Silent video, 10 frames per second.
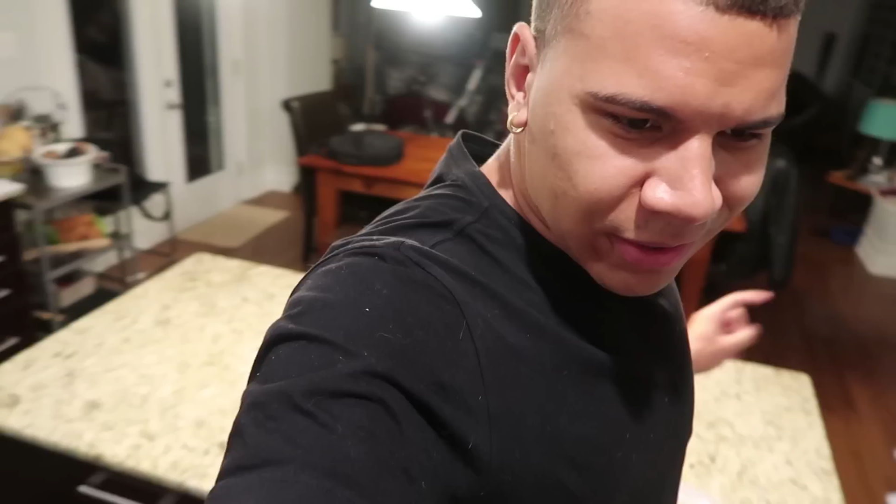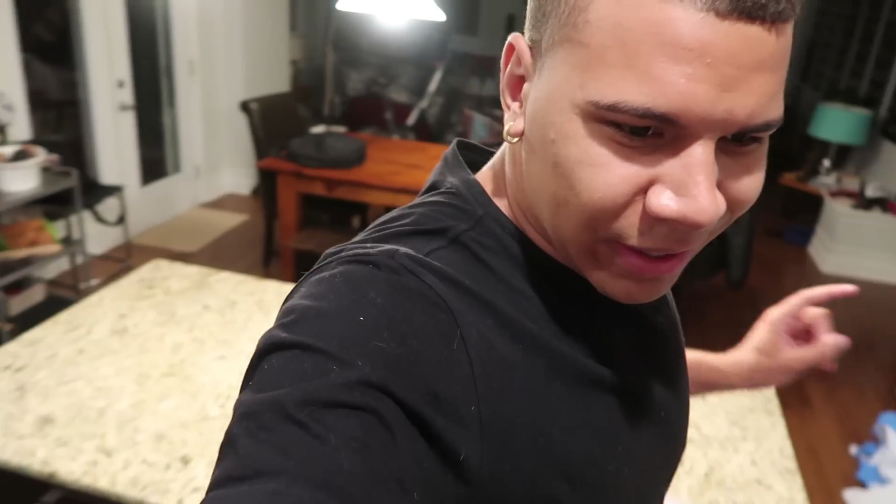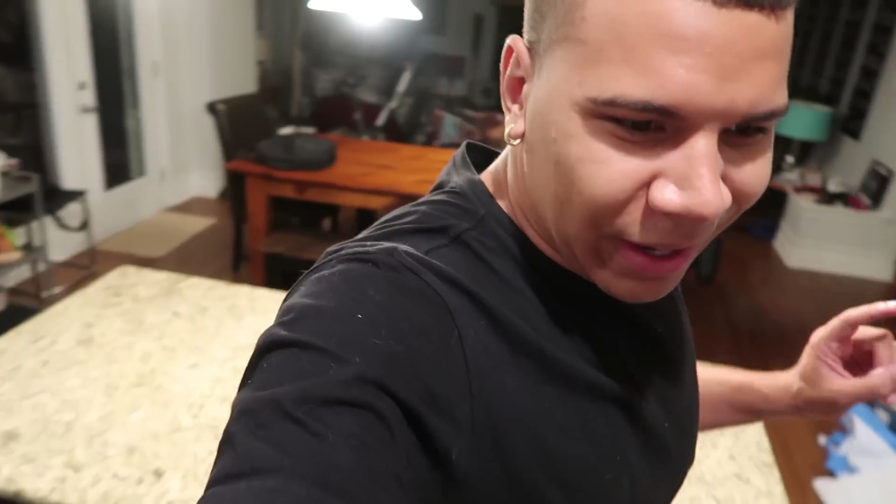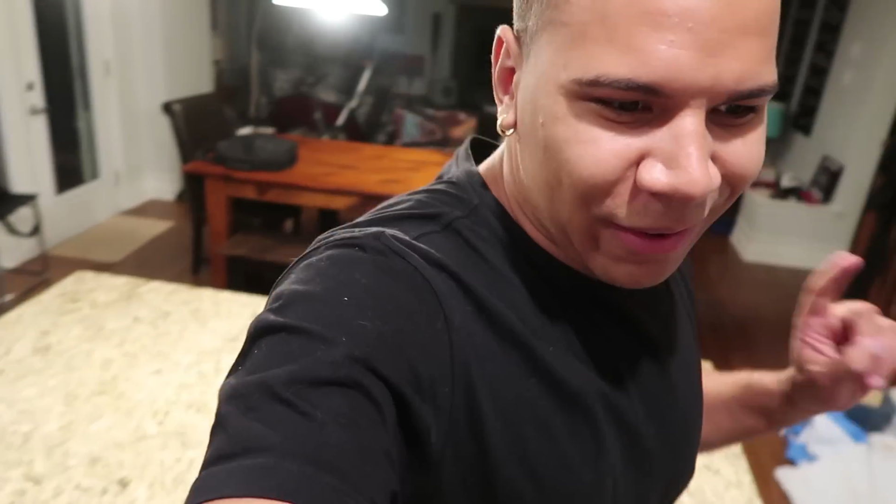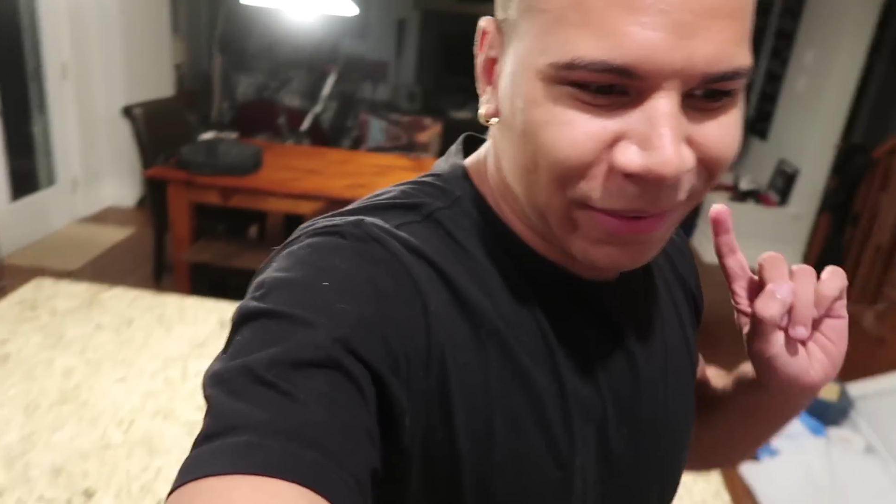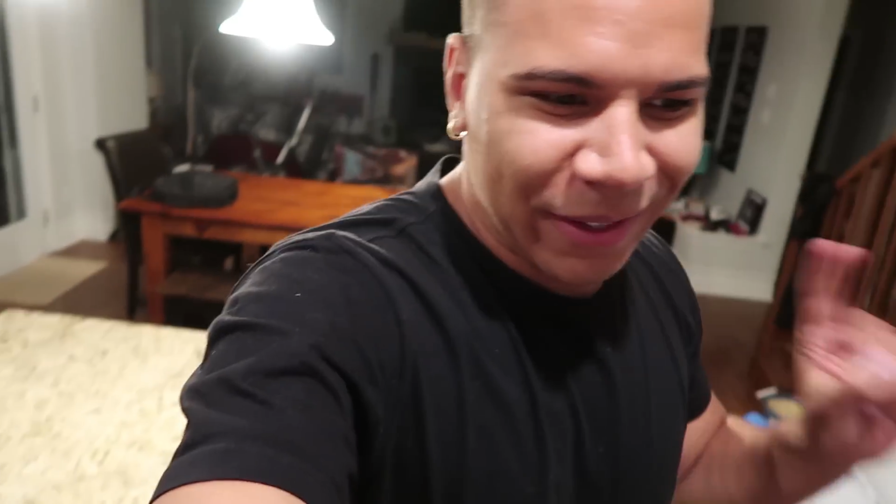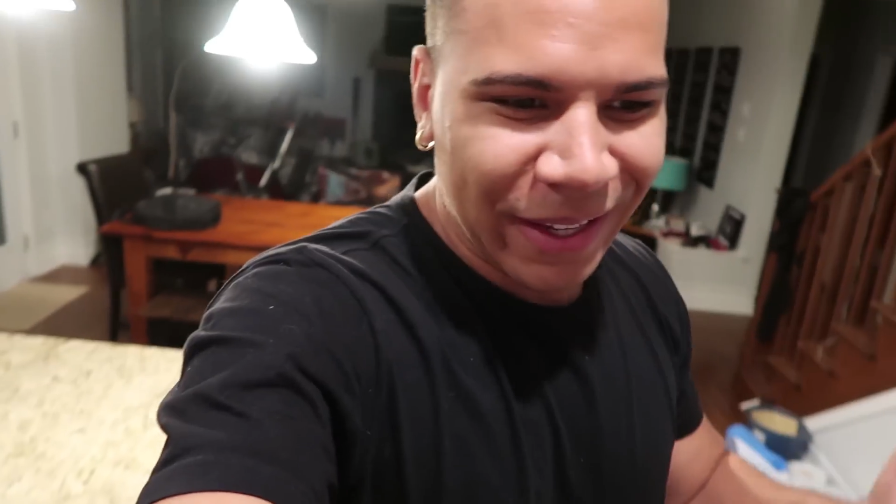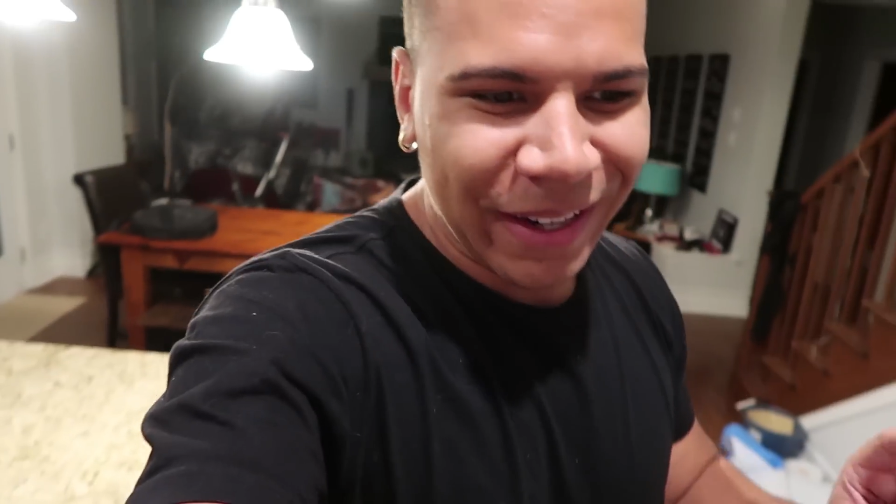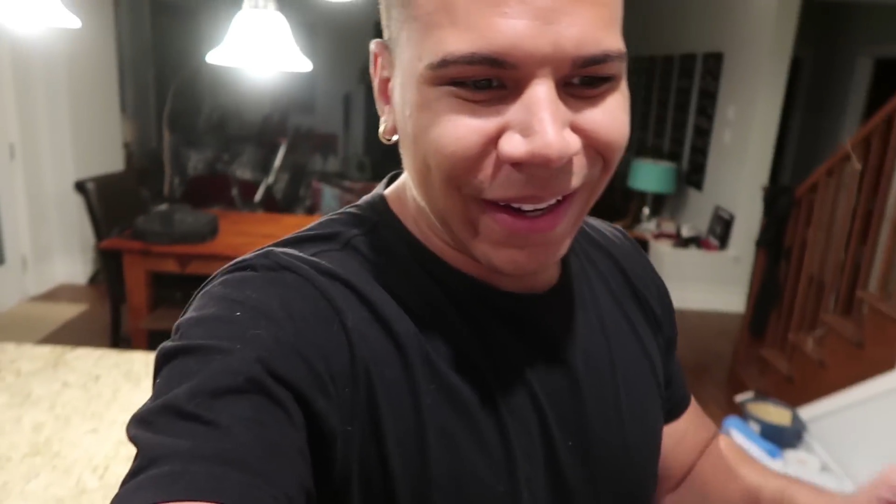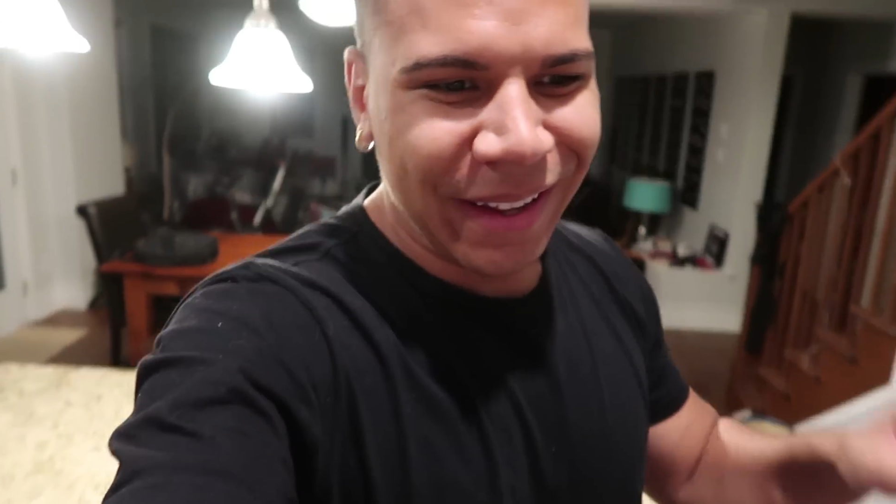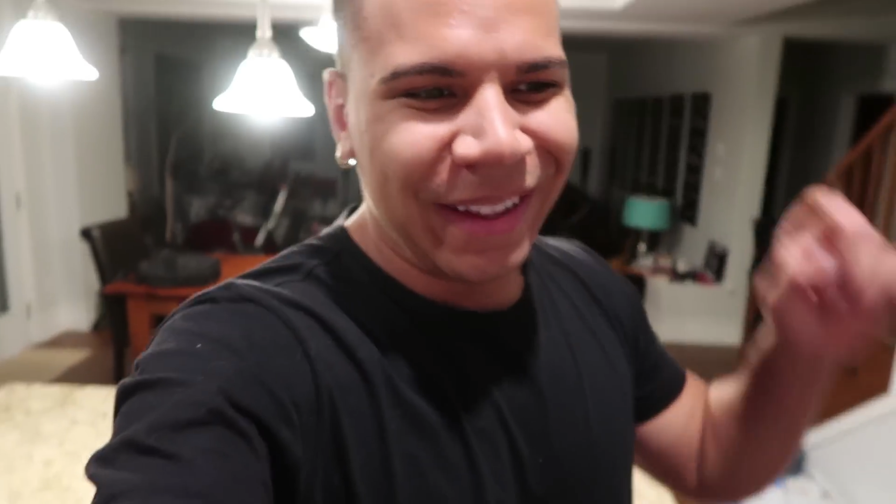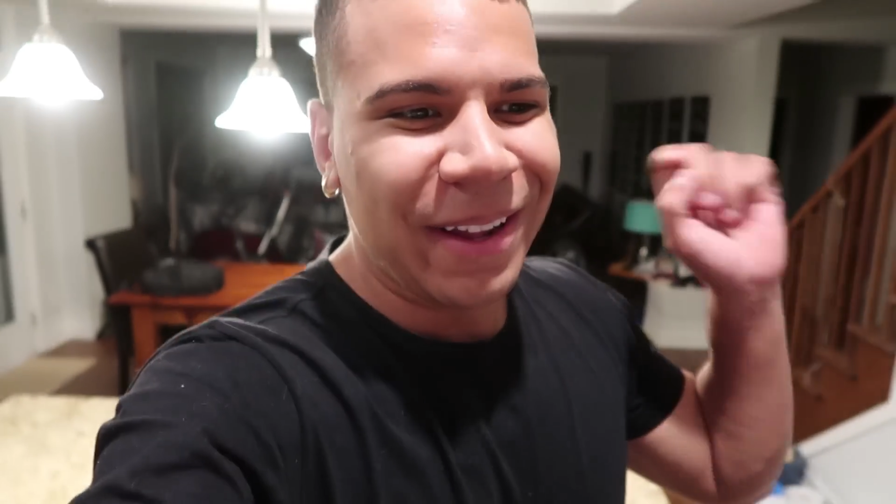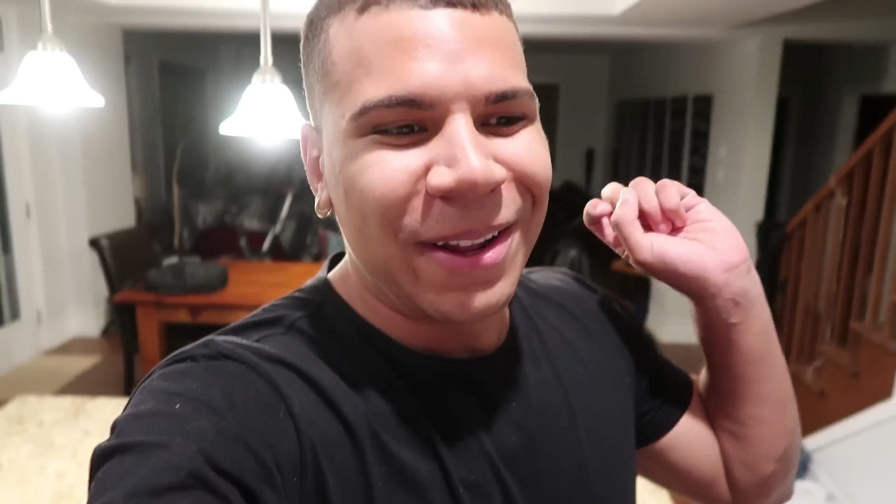So I got a fajita,